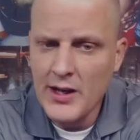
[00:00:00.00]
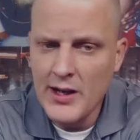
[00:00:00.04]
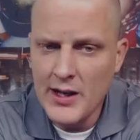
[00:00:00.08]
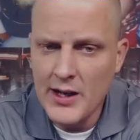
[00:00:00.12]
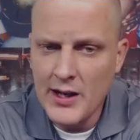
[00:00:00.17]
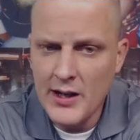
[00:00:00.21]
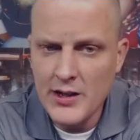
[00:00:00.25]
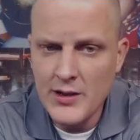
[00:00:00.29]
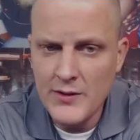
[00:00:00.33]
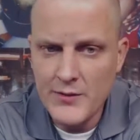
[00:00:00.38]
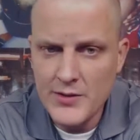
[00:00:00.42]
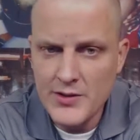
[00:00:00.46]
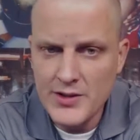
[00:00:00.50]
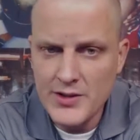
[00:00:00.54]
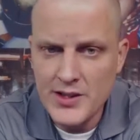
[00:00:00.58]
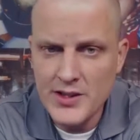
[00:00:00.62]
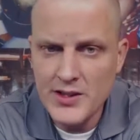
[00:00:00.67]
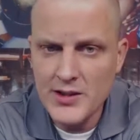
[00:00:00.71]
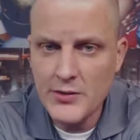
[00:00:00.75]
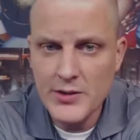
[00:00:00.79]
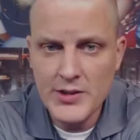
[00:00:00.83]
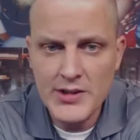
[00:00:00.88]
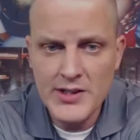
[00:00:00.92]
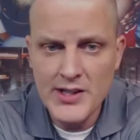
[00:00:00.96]
And if you
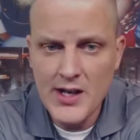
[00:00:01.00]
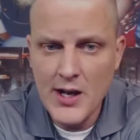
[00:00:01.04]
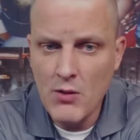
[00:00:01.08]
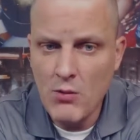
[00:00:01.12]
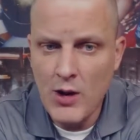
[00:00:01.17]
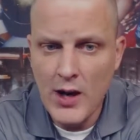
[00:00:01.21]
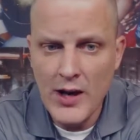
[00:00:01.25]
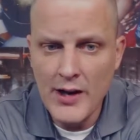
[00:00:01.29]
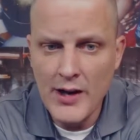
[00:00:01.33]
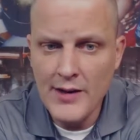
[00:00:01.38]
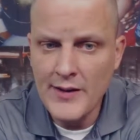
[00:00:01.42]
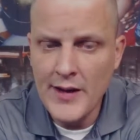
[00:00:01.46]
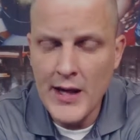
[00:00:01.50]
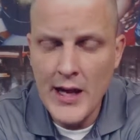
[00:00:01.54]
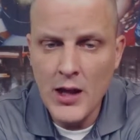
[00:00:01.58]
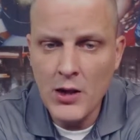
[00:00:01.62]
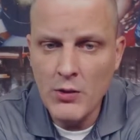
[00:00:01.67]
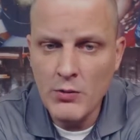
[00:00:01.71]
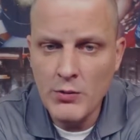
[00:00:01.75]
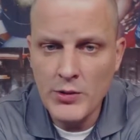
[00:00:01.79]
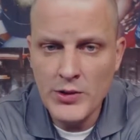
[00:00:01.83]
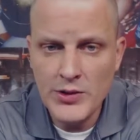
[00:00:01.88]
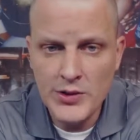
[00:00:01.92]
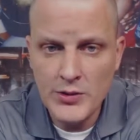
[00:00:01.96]
sit there and say, why in the
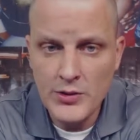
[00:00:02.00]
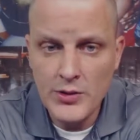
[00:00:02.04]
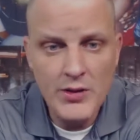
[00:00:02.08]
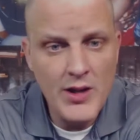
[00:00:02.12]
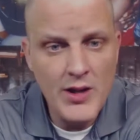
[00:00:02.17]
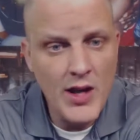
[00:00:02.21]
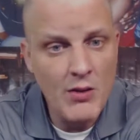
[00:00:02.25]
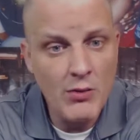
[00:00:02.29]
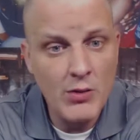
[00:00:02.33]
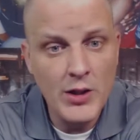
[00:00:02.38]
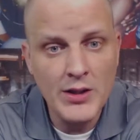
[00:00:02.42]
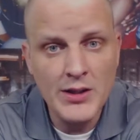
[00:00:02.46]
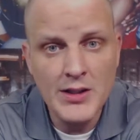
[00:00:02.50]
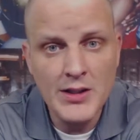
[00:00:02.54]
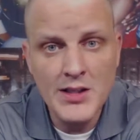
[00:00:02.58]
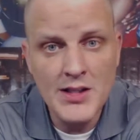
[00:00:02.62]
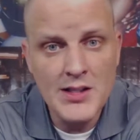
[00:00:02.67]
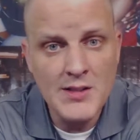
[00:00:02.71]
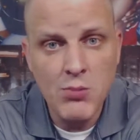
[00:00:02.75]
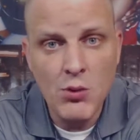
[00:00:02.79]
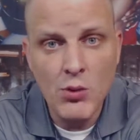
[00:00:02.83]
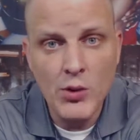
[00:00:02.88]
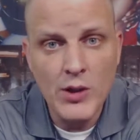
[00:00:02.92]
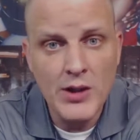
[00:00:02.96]
hell would you do that? Well, at
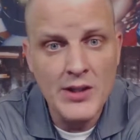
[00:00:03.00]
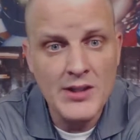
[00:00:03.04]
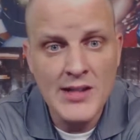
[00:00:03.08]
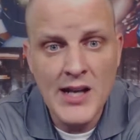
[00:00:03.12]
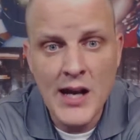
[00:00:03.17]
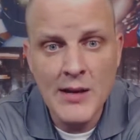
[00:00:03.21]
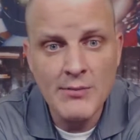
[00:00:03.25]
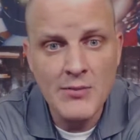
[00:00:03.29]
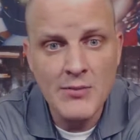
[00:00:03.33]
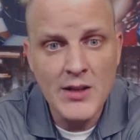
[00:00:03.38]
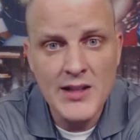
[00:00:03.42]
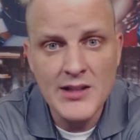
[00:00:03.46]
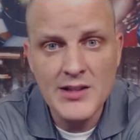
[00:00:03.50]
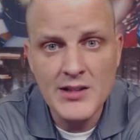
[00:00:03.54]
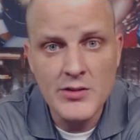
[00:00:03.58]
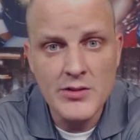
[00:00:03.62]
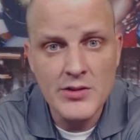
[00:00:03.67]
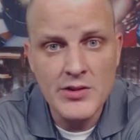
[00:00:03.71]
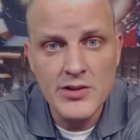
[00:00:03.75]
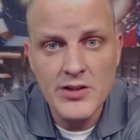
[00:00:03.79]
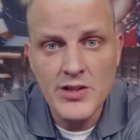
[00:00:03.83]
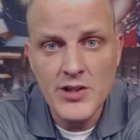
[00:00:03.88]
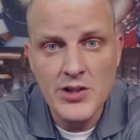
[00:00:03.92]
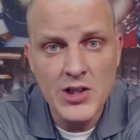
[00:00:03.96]
this point in time,
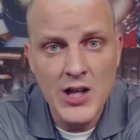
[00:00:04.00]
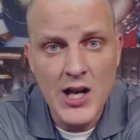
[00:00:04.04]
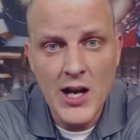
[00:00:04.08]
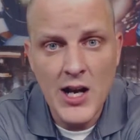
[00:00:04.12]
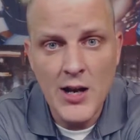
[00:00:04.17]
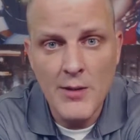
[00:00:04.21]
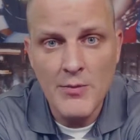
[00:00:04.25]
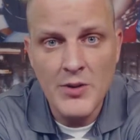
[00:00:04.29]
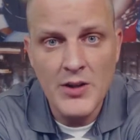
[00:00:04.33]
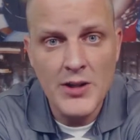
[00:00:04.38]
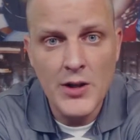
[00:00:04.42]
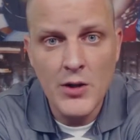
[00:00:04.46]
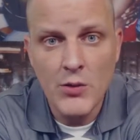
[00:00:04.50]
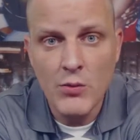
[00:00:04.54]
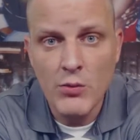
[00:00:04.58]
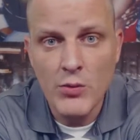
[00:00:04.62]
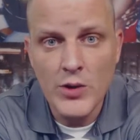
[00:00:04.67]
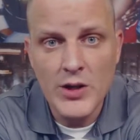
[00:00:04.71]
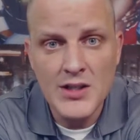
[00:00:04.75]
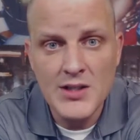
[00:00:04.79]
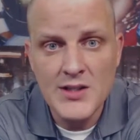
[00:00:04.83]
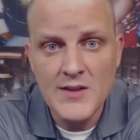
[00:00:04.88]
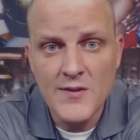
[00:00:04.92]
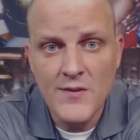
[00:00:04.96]
Lesnar's the champ and the
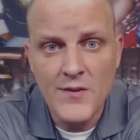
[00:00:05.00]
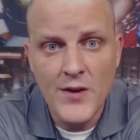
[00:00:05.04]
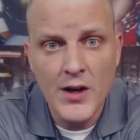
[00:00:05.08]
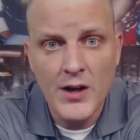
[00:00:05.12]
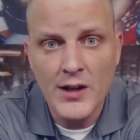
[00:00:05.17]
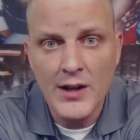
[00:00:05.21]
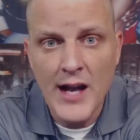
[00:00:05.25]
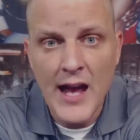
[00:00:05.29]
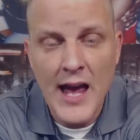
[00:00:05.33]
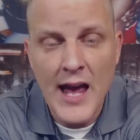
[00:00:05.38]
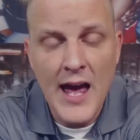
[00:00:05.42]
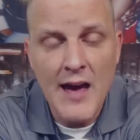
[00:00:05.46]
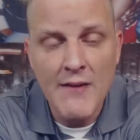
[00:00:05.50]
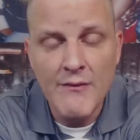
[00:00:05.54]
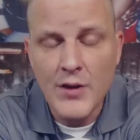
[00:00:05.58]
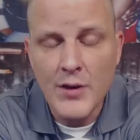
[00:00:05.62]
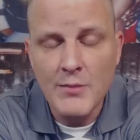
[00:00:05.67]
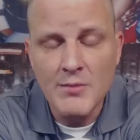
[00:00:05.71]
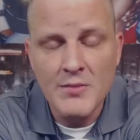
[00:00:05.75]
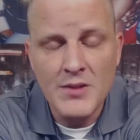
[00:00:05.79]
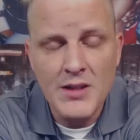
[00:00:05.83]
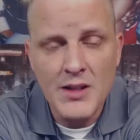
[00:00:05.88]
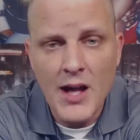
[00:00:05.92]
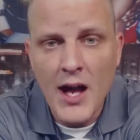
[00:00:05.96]
arena's fucking half
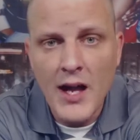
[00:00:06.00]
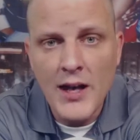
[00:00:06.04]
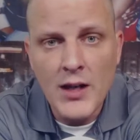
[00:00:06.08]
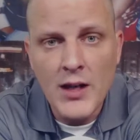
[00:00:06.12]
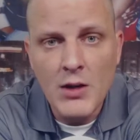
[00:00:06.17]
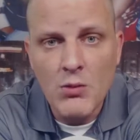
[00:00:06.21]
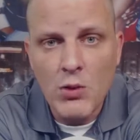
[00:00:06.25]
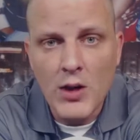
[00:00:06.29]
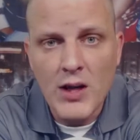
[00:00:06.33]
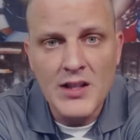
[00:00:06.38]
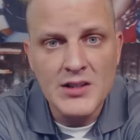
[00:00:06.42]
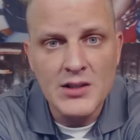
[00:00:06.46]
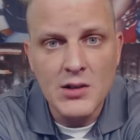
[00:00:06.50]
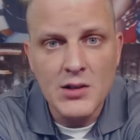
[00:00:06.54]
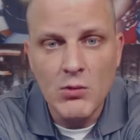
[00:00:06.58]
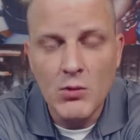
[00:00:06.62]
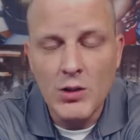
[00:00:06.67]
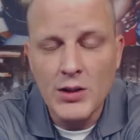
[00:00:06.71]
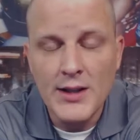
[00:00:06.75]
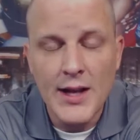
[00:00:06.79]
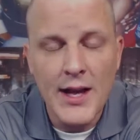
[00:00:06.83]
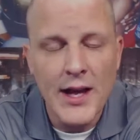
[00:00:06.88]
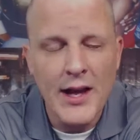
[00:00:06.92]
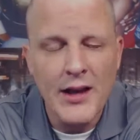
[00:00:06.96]
empty anyway, so
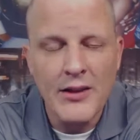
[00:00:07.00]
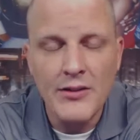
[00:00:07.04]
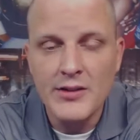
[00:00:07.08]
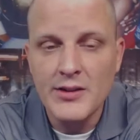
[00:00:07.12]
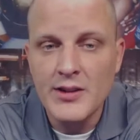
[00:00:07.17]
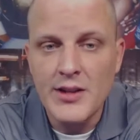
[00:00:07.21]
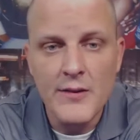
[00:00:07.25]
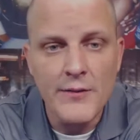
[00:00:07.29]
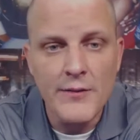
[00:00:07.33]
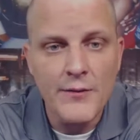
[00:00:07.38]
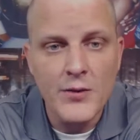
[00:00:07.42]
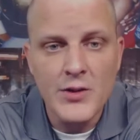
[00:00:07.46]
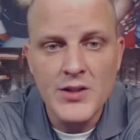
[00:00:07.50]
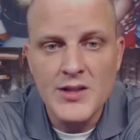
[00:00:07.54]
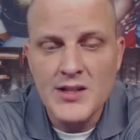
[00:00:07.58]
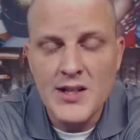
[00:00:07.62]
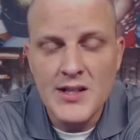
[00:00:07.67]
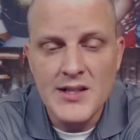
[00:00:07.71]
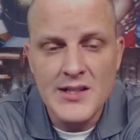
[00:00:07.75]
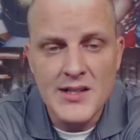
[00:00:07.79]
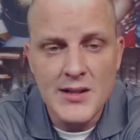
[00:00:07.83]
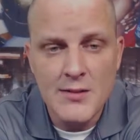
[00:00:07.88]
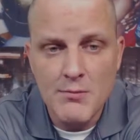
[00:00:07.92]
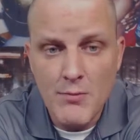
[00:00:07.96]
what the hell difference
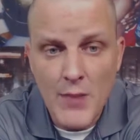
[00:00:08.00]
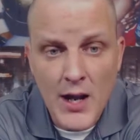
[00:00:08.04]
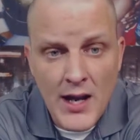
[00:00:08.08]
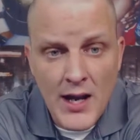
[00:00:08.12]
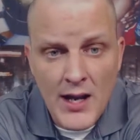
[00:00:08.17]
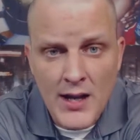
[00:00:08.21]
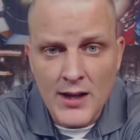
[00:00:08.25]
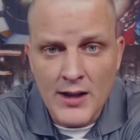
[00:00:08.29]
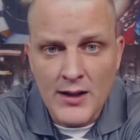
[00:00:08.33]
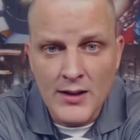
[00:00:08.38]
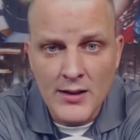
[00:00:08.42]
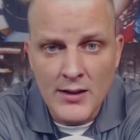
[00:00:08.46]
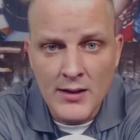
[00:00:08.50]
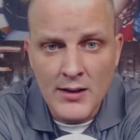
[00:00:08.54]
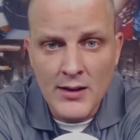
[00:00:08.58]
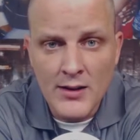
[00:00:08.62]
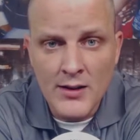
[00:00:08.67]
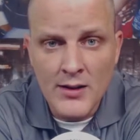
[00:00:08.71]
does it make?